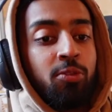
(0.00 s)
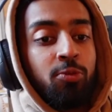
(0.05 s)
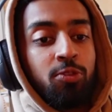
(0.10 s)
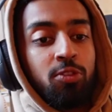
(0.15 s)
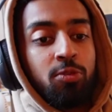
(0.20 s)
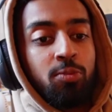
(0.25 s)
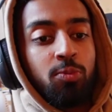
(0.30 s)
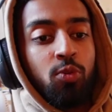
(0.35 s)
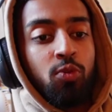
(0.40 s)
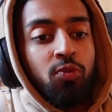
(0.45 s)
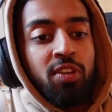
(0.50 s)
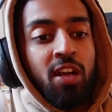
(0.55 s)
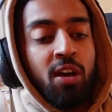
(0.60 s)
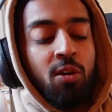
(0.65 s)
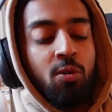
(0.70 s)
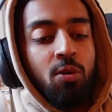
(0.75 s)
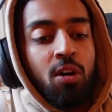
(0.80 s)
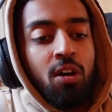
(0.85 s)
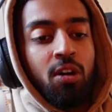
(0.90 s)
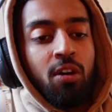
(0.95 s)
It was moving
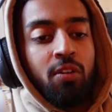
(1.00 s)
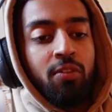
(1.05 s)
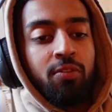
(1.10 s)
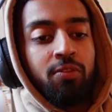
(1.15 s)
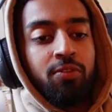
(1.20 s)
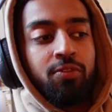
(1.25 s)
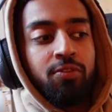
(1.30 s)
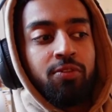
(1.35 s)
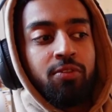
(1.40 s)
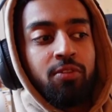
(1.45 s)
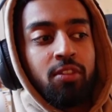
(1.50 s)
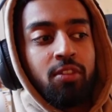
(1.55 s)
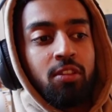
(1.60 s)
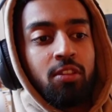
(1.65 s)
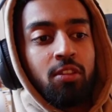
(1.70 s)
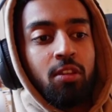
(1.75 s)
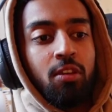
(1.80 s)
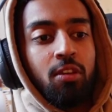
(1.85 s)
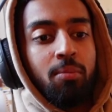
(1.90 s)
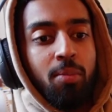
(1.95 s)
out of
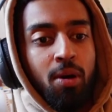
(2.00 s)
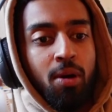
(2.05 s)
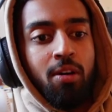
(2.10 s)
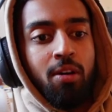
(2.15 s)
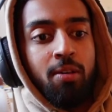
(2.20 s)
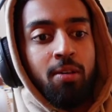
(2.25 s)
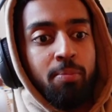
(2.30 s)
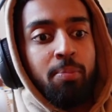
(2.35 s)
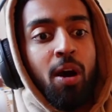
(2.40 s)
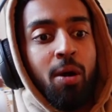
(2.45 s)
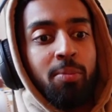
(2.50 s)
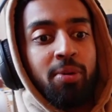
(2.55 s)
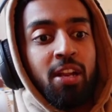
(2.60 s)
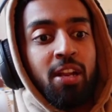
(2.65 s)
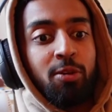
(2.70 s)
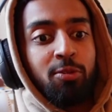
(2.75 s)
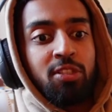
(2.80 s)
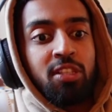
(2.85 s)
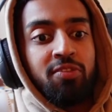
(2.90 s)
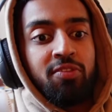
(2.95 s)
the apartment
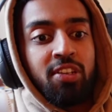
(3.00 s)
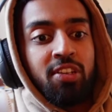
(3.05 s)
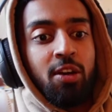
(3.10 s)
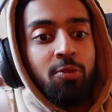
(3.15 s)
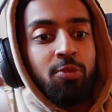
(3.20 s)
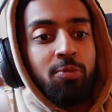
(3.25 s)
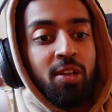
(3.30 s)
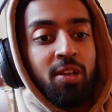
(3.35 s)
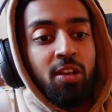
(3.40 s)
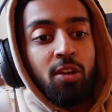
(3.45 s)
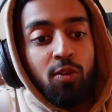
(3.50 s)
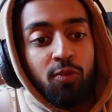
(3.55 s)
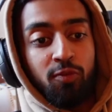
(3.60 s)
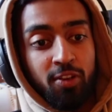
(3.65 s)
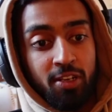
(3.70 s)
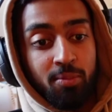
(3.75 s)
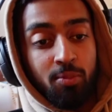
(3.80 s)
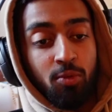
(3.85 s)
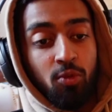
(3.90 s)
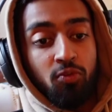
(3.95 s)
I was living at with my
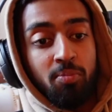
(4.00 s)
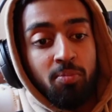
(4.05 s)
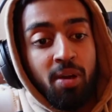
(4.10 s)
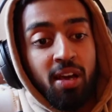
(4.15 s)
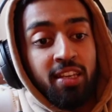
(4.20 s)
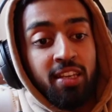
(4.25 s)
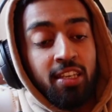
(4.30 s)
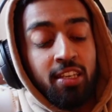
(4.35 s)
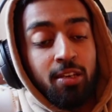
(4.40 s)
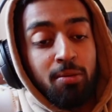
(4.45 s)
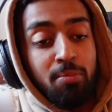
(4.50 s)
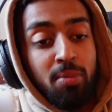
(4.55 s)
girlfriend and moving back here.